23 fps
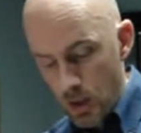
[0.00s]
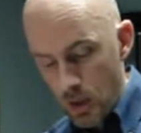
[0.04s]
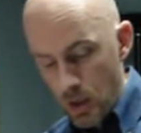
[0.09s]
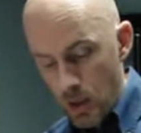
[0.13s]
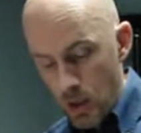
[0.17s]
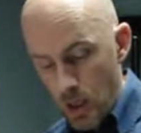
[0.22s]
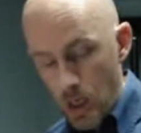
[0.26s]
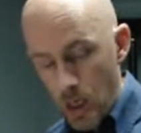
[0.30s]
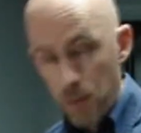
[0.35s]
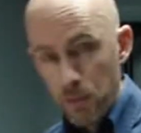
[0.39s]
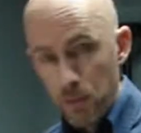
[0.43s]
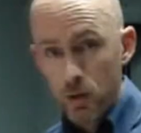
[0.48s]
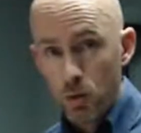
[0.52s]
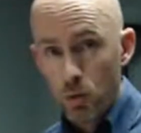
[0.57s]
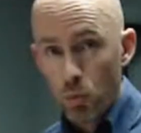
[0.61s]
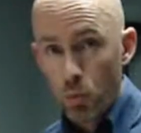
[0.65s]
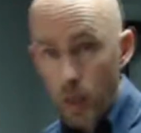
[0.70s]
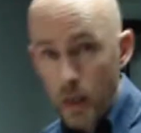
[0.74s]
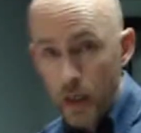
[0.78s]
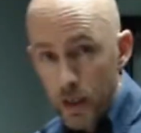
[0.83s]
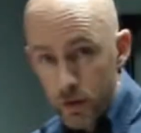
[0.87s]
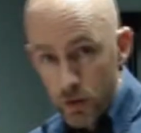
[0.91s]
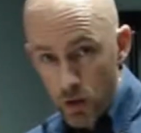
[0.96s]
I'm going to
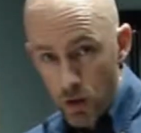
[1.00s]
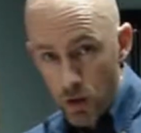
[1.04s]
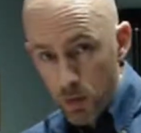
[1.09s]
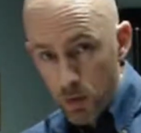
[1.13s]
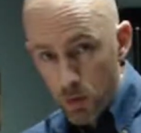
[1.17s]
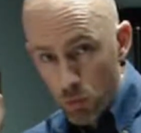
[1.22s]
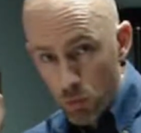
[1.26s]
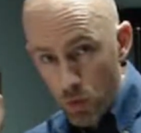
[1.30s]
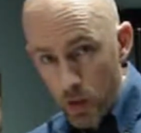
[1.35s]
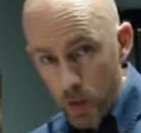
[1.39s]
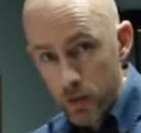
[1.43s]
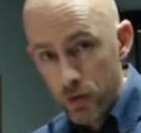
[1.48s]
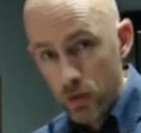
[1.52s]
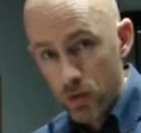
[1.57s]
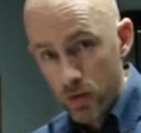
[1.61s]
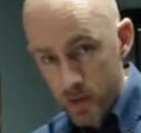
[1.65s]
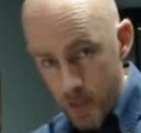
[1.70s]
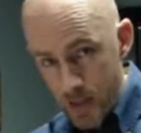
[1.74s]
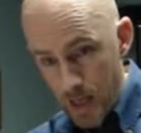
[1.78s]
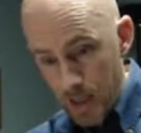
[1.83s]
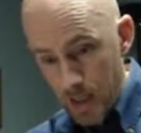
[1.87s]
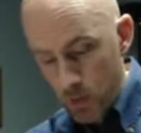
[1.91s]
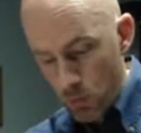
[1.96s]
read it to you. I'm going to read to you
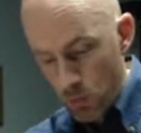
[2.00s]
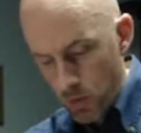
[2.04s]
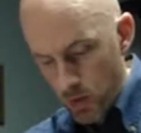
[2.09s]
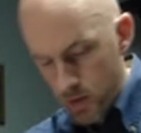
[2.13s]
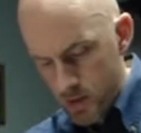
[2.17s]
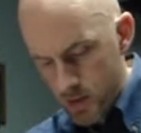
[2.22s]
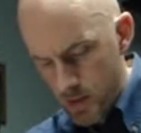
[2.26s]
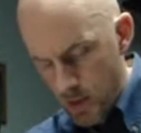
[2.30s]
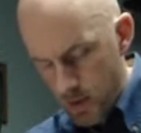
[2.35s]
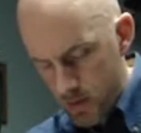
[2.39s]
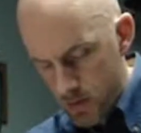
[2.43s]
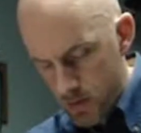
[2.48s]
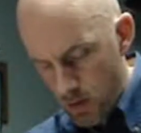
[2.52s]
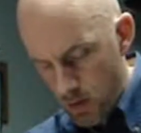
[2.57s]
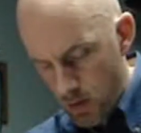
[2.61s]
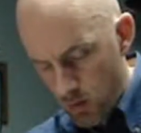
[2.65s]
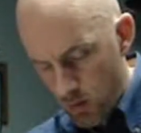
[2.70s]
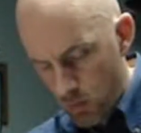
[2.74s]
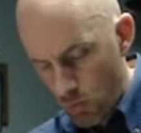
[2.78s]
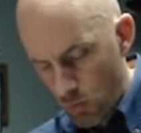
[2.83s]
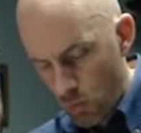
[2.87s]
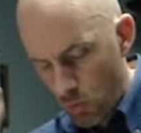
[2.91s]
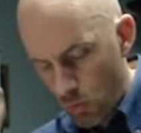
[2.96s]
exactly what it says here.
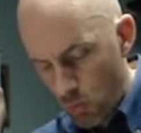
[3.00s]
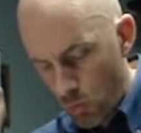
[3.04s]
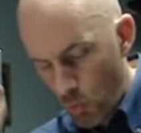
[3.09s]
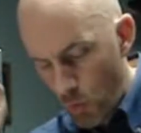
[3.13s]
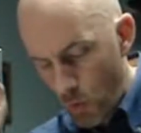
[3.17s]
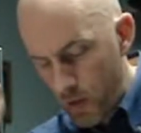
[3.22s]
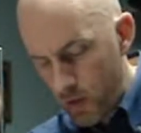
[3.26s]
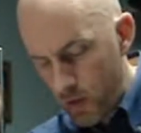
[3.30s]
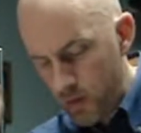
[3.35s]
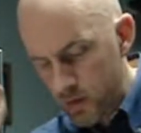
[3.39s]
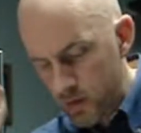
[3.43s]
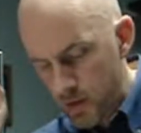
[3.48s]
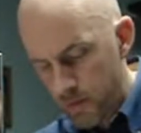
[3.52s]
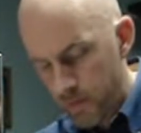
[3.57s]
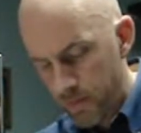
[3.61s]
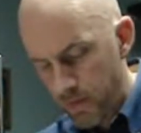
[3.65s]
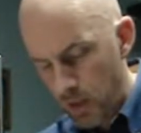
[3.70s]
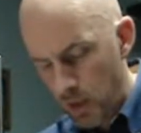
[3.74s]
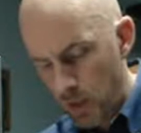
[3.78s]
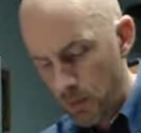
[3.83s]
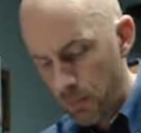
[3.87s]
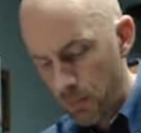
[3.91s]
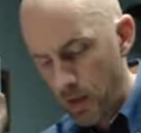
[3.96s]
We could
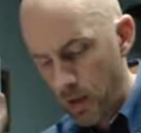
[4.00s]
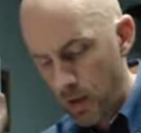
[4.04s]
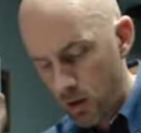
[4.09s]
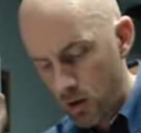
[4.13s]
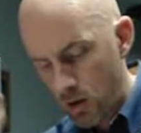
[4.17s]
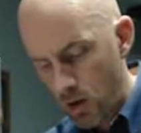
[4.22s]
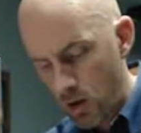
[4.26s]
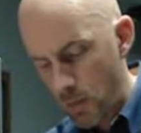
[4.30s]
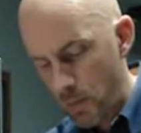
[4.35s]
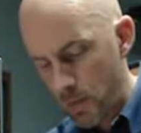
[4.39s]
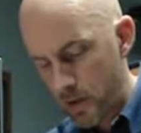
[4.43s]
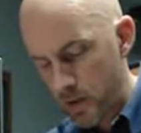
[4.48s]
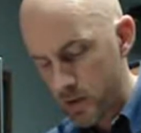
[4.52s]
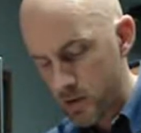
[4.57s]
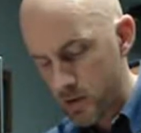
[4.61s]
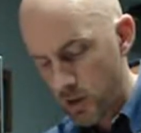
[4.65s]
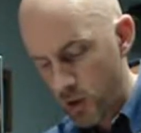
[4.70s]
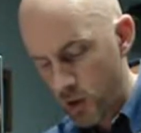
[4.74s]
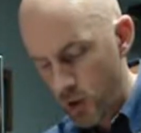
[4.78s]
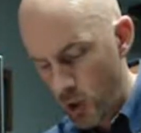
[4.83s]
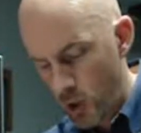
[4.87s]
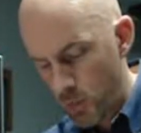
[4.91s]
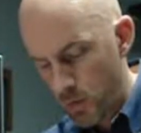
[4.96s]
develop a communist
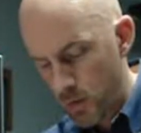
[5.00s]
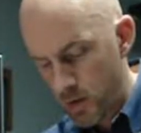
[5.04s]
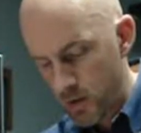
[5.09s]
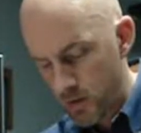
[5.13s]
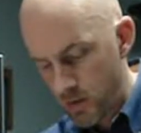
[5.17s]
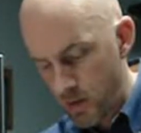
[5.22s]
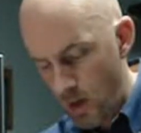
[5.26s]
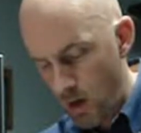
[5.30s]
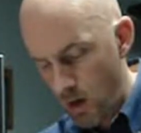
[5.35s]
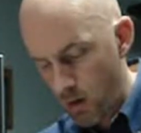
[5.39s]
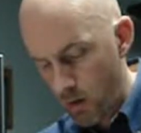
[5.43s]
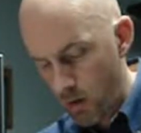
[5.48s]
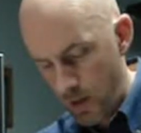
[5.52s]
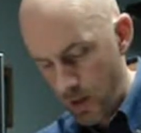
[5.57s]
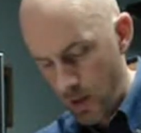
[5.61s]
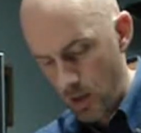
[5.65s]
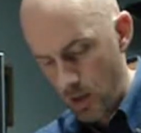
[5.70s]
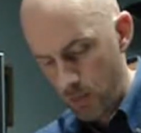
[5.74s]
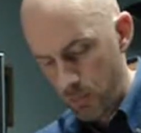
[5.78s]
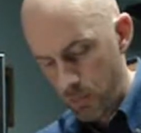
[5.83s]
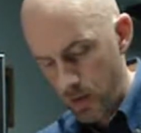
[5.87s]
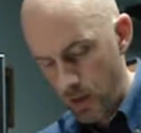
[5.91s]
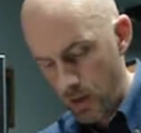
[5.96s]
Cuban terror
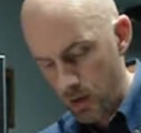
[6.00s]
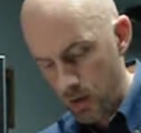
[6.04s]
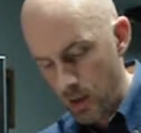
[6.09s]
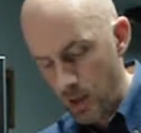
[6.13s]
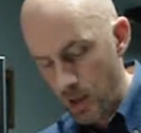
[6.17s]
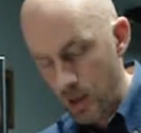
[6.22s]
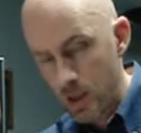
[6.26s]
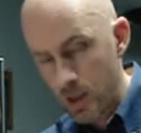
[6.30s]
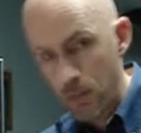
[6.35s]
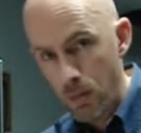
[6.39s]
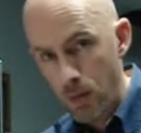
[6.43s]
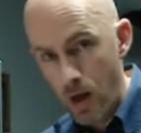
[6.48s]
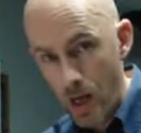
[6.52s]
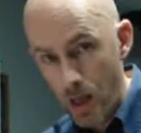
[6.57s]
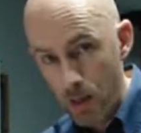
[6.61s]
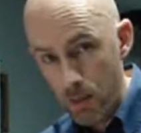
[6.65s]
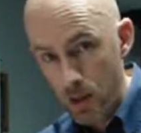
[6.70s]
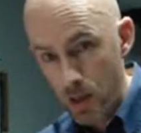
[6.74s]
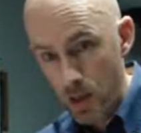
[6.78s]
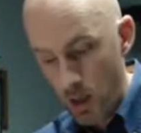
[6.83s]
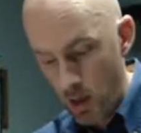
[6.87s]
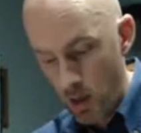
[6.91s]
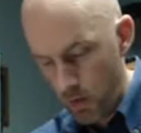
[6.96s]
campaign in the Miami
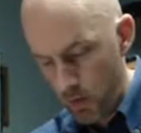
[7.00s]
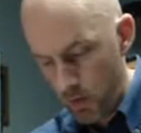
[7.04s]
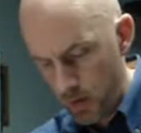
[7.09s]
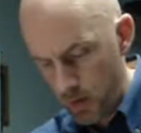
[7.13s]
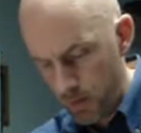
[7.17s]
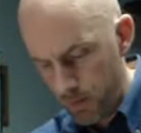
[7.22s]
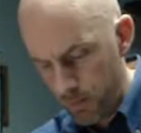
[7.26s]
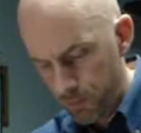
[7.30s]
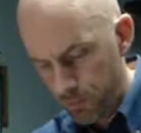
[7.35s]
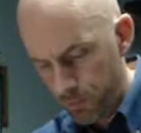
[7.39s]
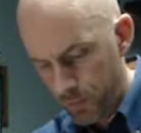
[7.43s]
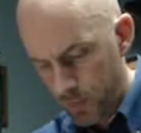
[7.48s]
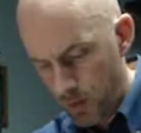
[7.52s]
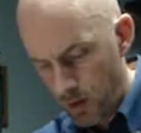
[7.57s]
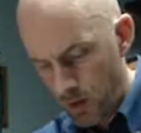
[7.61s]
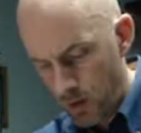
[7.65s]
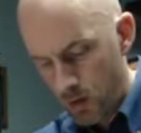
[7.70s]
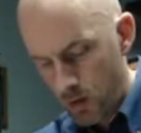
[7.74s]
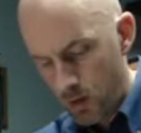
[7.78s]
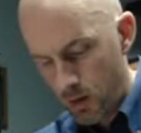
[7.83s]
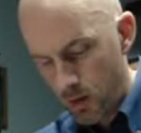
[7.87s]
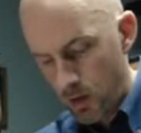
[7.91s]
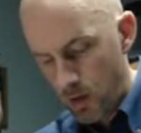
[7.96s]
area,
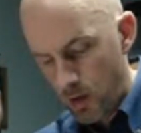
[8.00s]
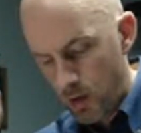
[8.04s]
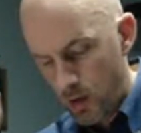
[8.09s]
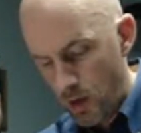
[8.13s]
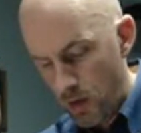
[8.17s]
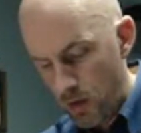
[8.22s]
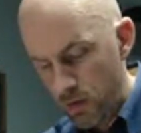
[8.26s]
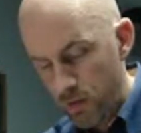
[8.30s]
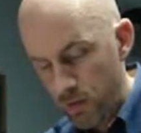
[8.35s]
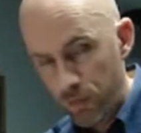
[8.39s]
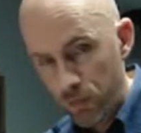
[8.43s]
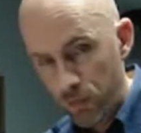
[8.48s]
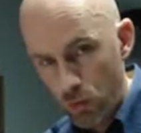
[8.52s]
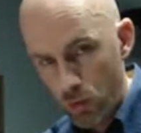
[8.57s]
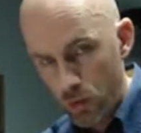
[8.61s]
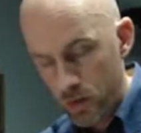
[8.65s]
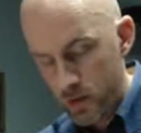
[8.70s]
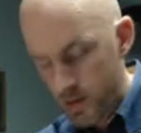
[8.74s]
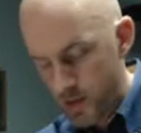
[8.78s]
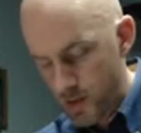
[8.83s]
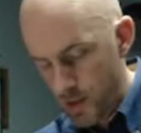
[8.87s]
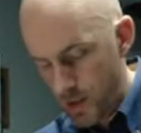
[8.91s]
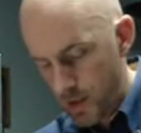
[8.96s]
in other Florida
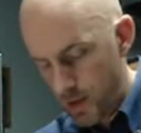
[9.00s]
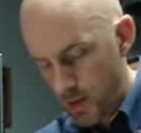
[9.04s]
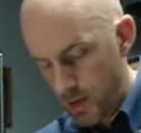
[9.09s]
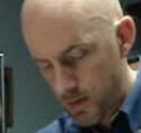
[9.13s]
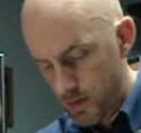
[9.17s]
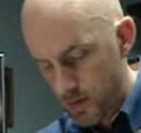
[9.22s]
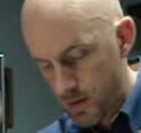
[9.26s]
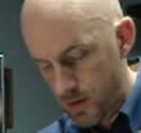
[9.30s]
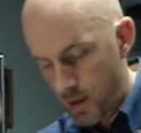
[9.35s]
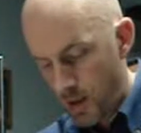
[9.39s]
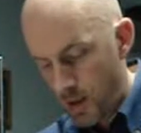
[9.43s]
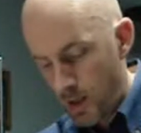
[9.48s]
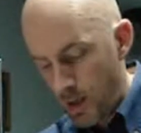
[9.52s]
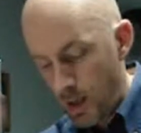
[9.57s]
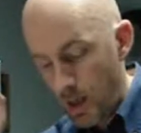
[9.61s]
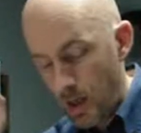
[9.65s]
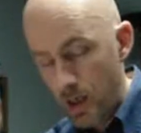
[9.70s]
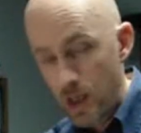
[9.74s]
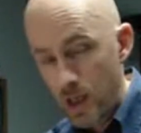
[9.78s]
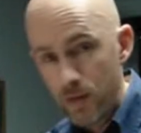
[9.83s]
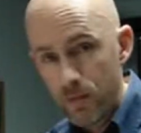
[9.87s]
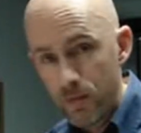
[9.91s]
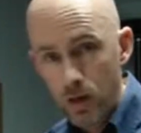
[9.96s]
cities, and
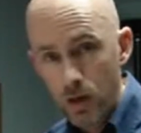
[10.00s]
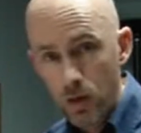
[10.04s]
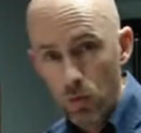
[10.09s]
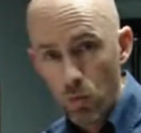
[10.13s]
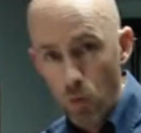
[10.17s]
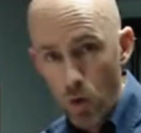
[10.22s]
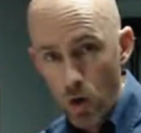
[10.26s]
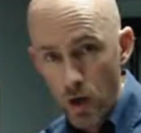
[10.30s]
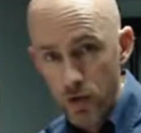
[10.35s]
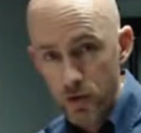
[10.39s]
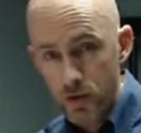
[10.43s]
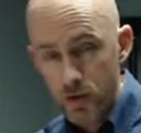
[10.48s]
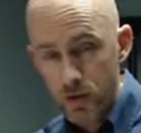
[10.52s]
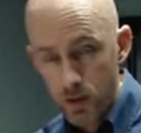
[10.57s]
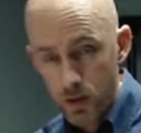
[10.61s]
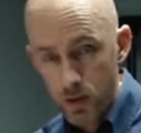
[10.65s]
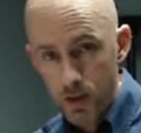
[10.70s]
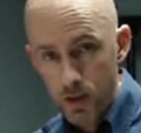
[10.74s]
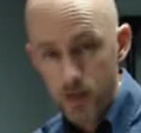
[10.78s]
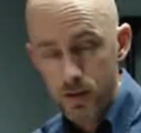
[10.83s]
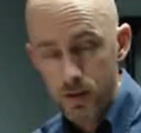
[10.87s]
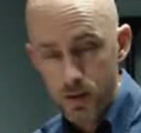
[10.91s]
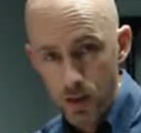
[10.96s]
even in Washington,
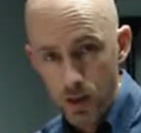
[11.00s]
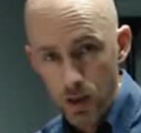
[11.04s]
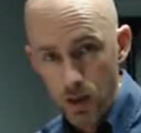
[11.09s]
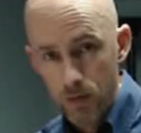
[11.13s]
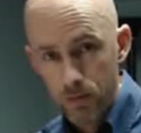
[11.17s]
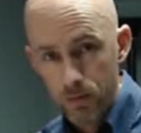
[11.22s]
D.C.